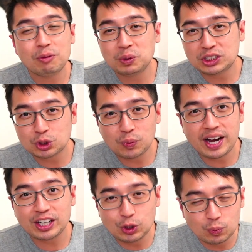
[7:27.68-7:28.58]
which is
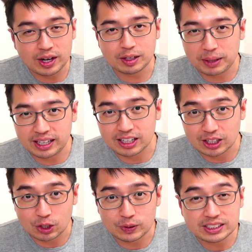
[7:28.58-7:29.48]
why you want to pay the
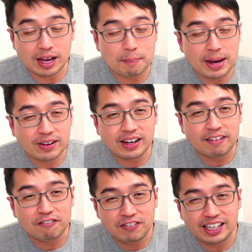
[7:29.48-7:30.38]
lowest amount
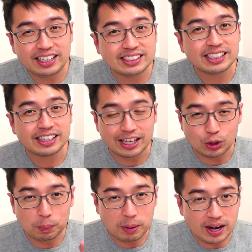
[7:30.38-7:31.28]
in fees
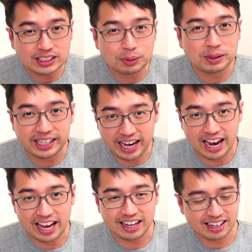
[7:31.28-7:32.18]
that you possibly
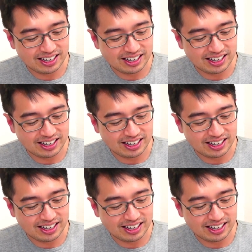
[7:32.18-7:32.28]
can.